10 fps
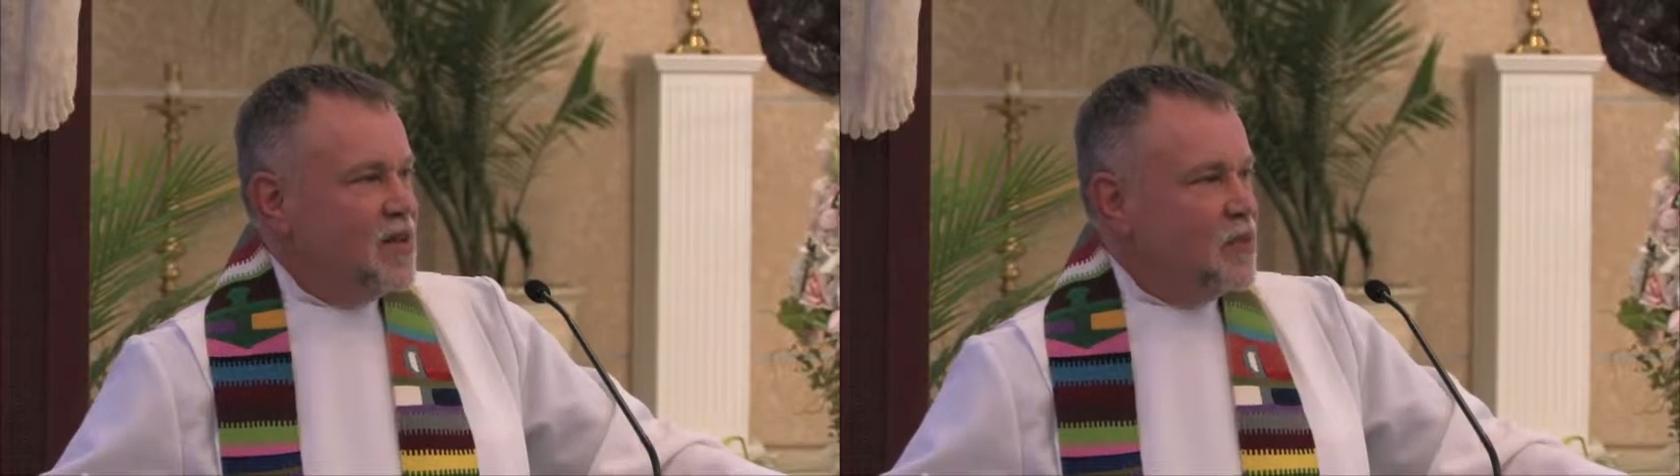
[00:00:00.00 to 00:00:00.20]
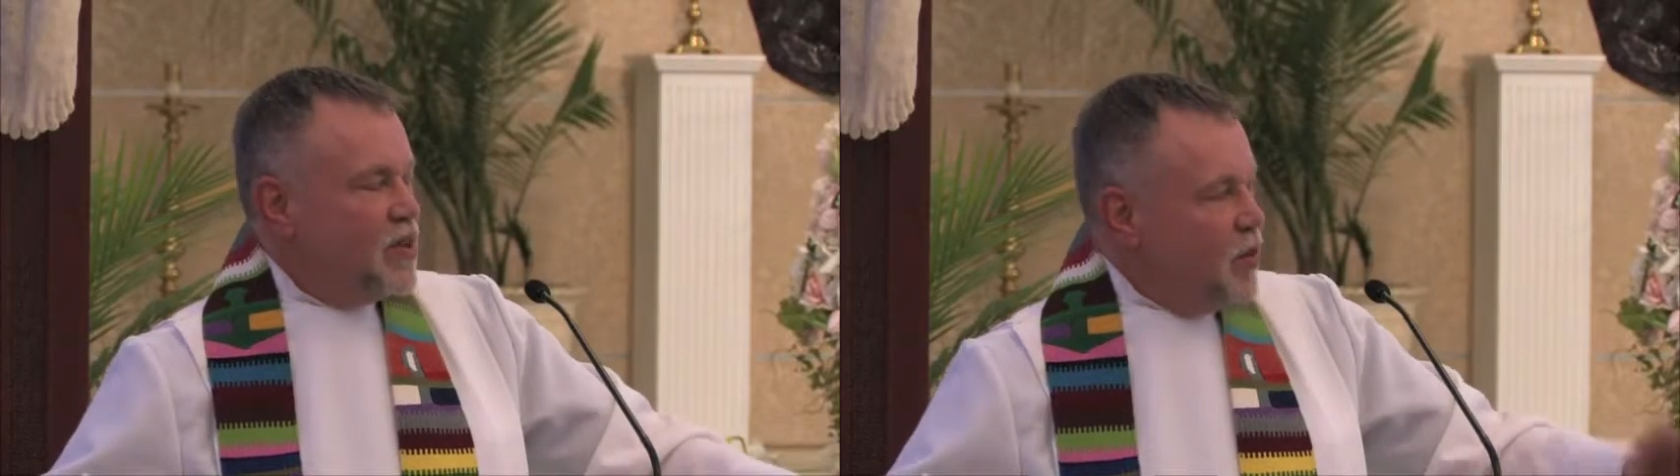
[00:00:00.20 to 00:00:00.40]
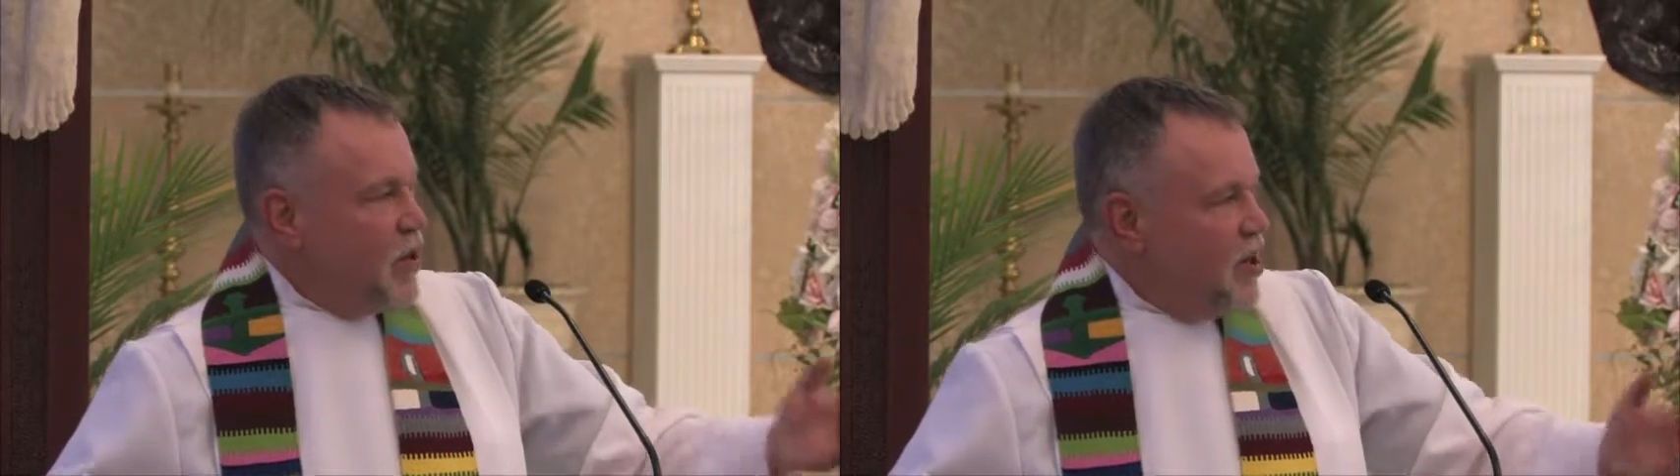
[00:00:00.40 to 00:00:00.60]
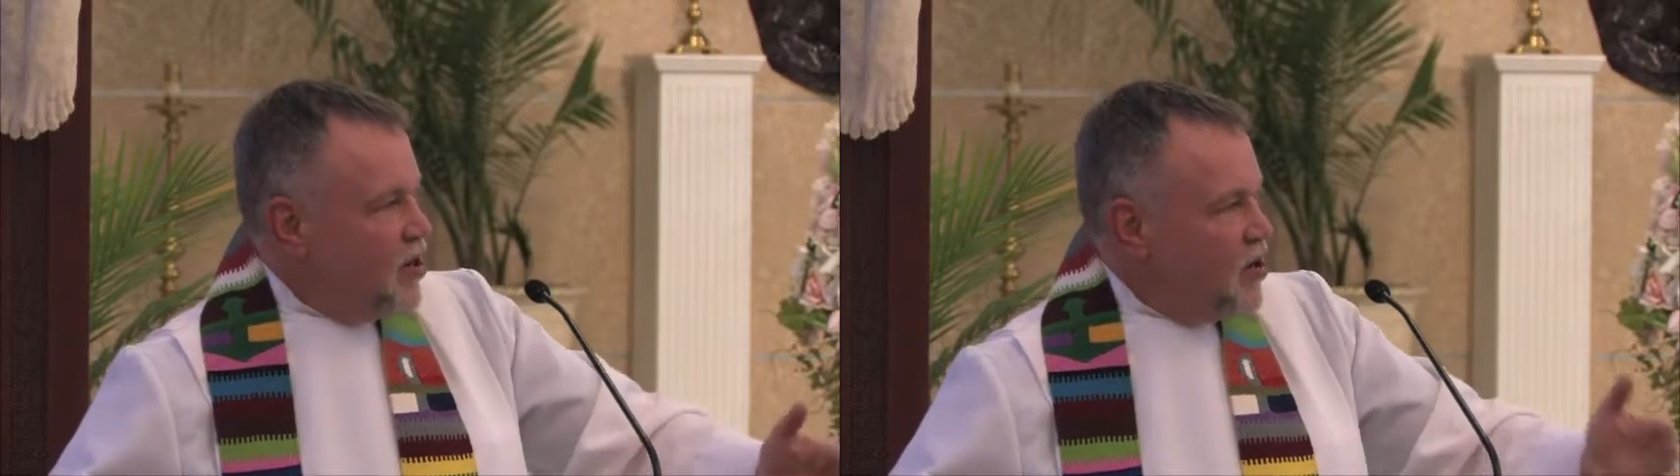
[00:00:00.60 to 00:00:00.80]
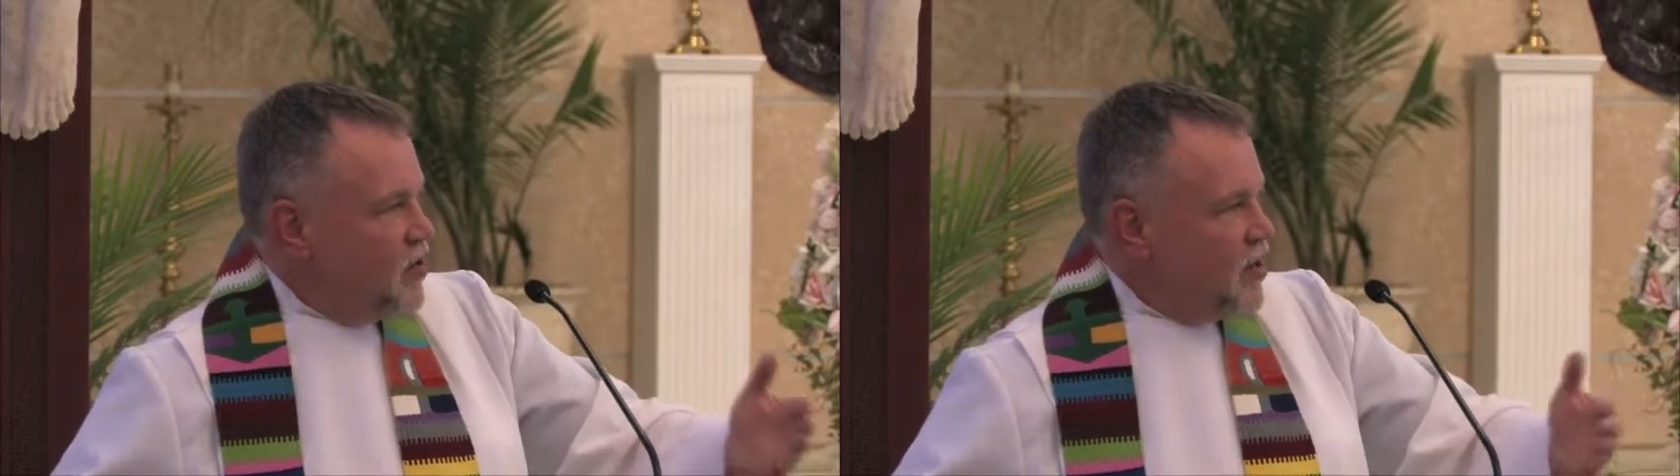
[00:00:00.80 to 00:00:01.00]
But then we
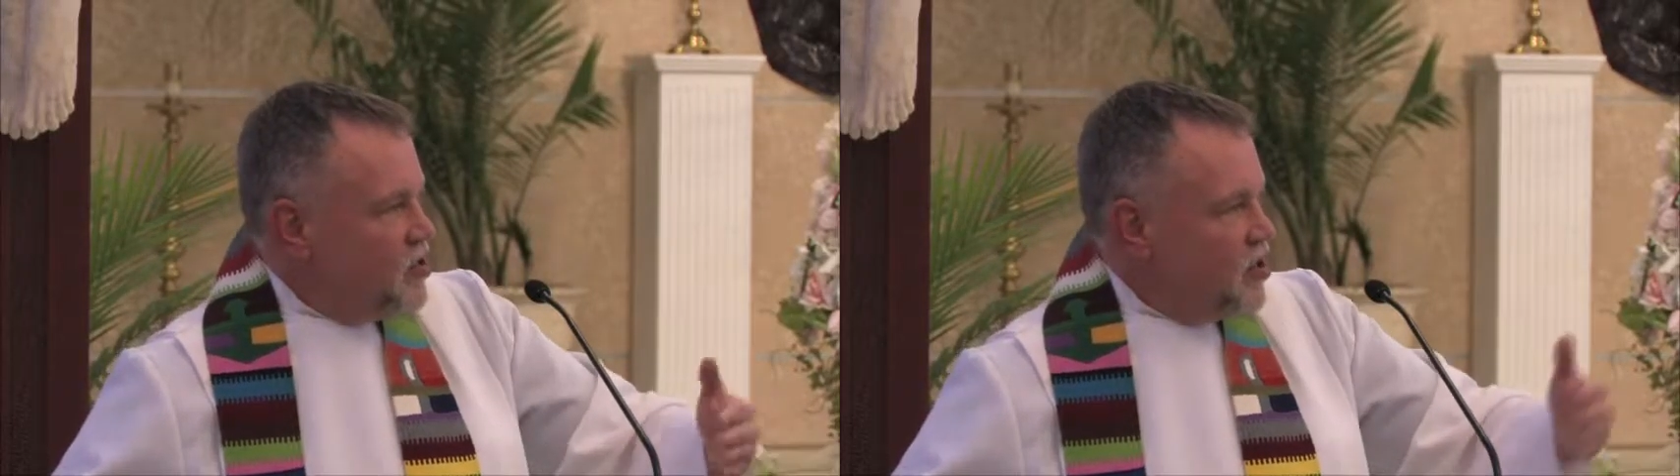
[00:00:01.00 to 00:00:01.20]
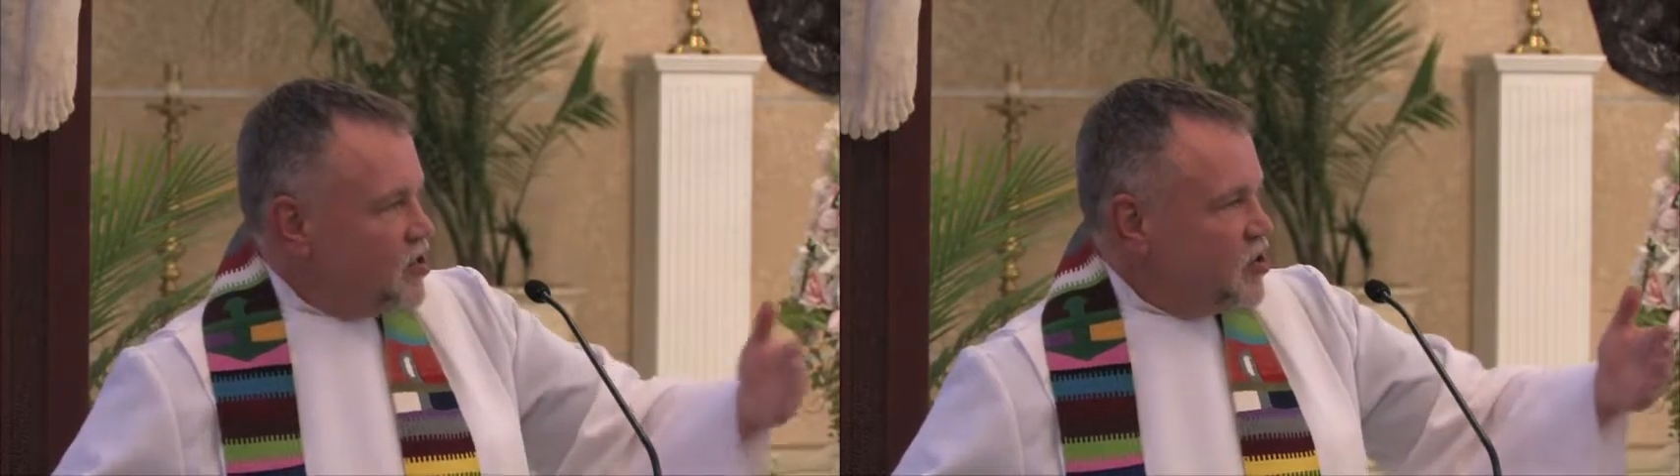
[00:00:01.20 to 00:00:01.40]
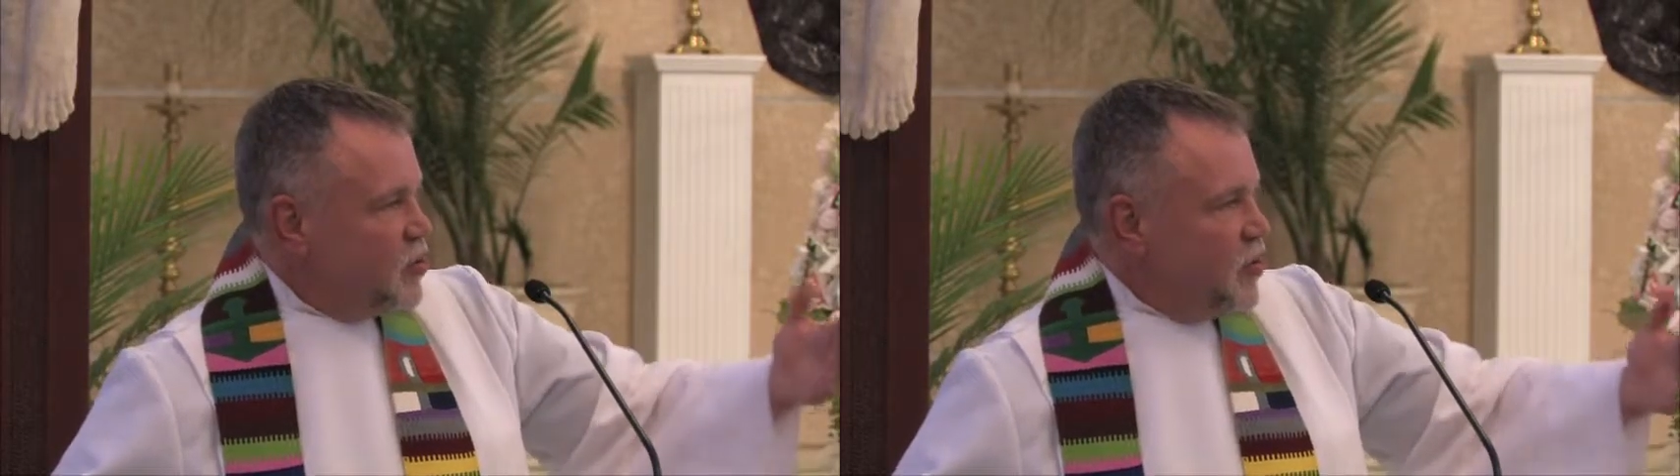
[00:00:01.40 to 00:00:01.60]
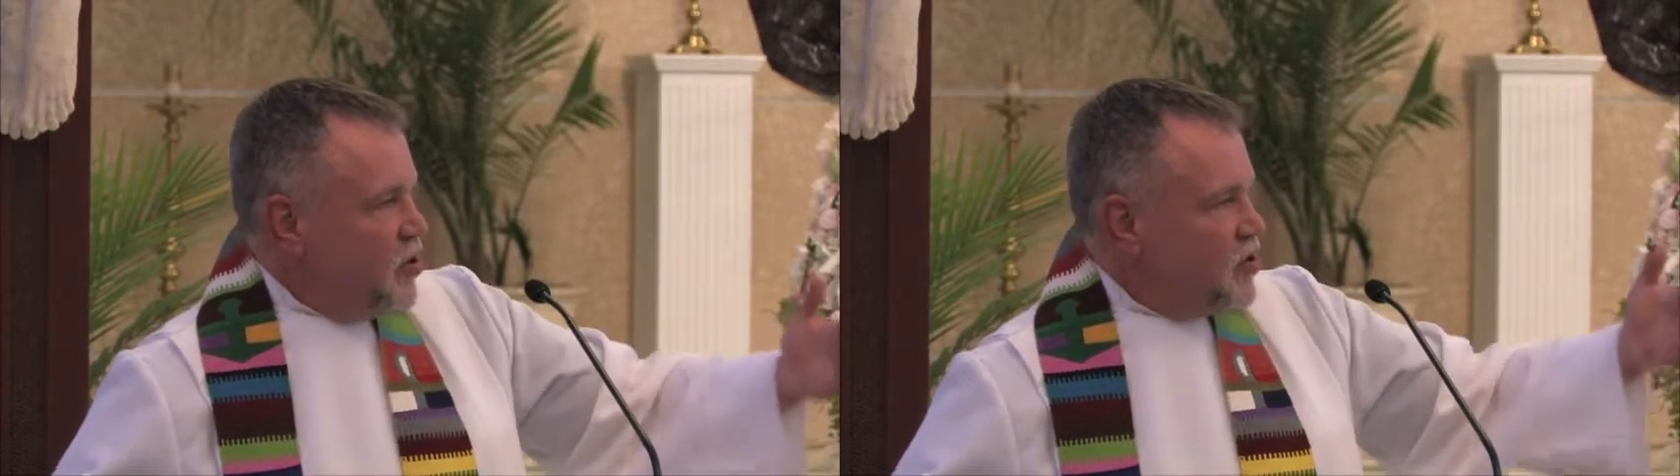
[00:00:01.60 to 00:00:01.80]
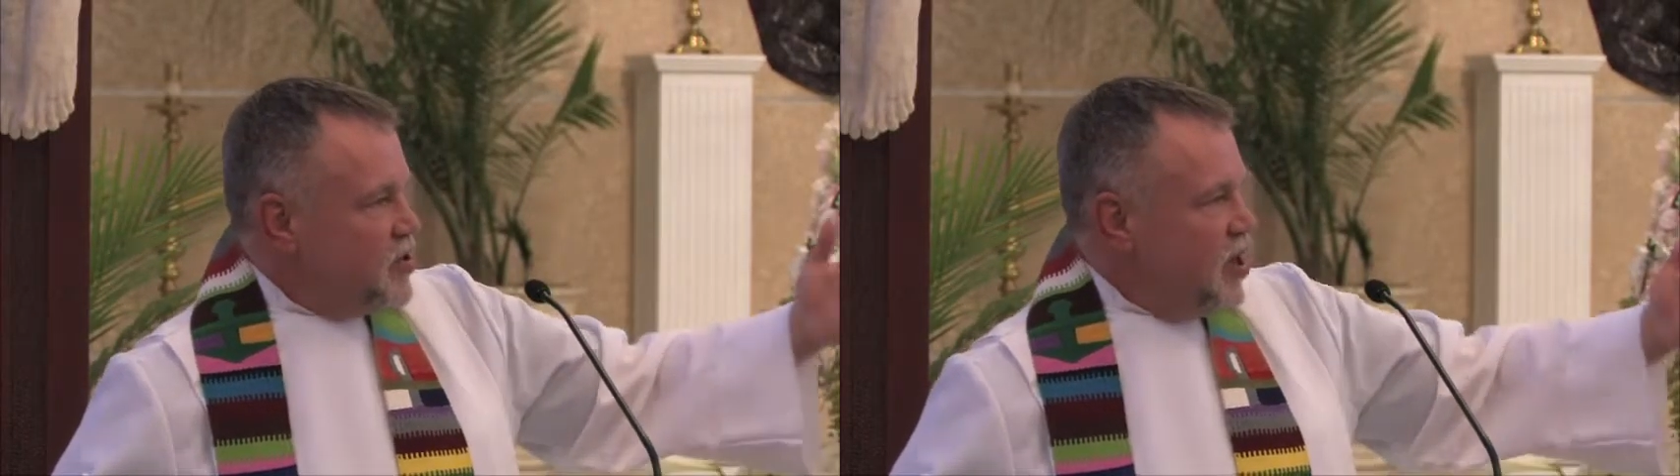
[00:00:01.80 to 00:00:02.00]
hear that Jesus
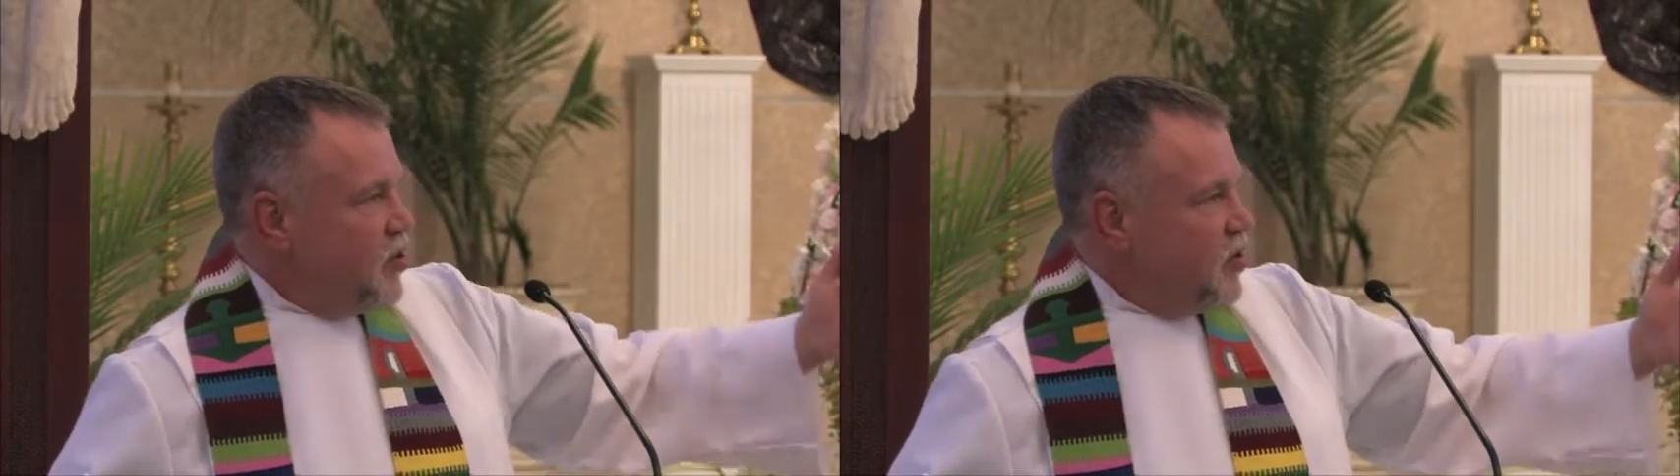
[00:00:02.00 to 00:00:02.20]
appears another